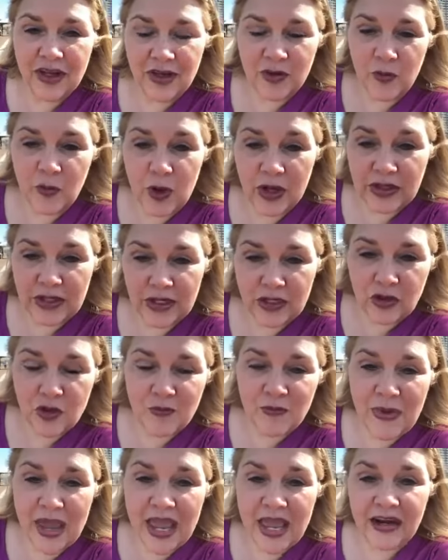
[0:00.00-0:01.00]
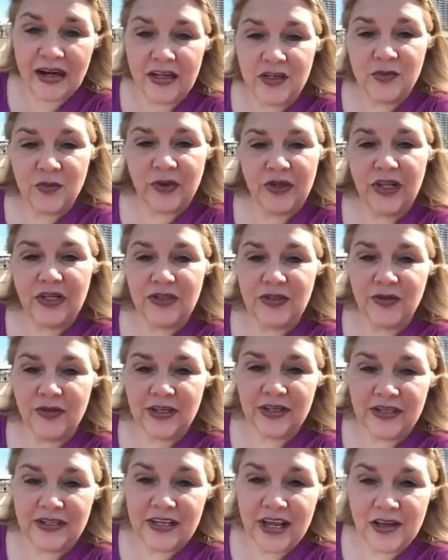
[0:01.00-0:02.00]
one that you manage, one that you
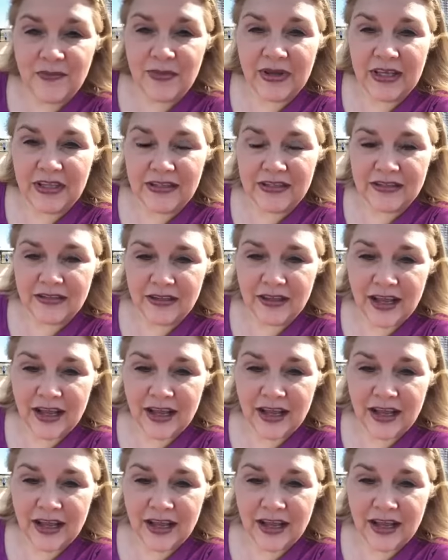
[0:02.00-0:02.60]
can segment,